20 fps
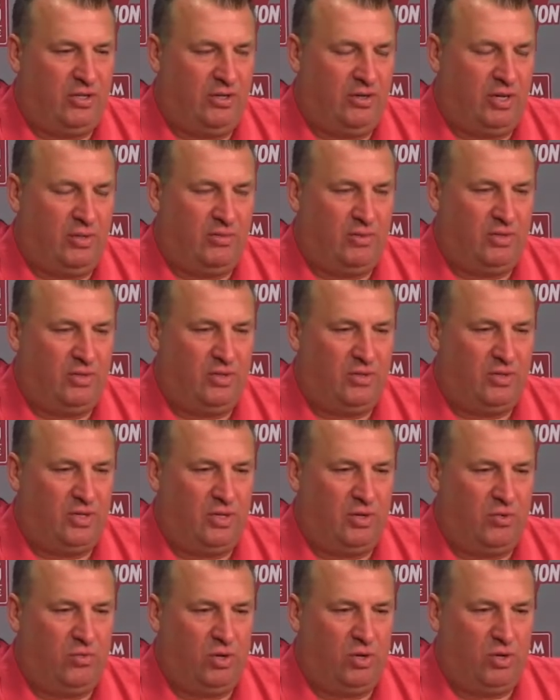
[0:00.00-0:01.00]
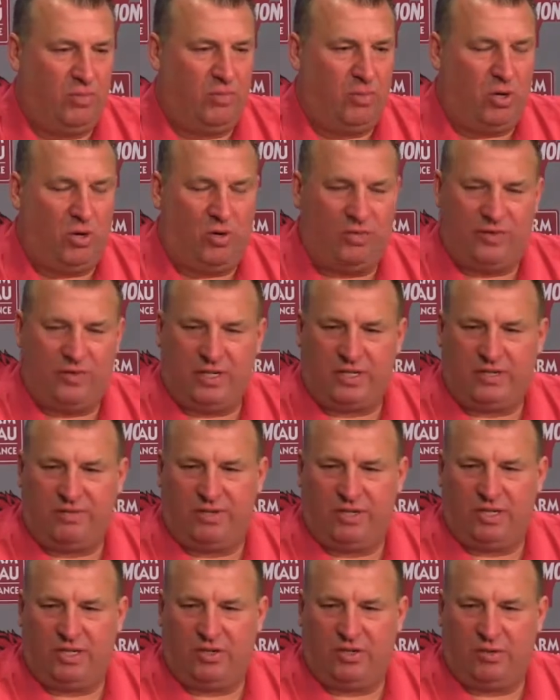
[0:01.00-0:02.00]
They were able to run the ball
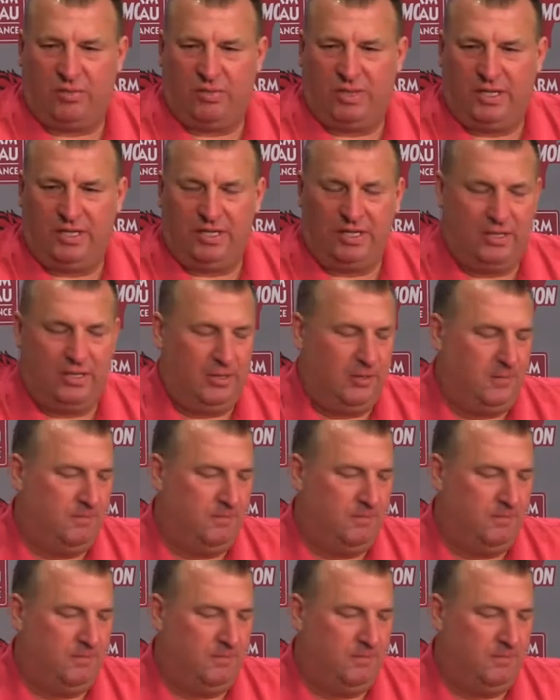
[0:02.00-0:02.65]
effectively a little bit.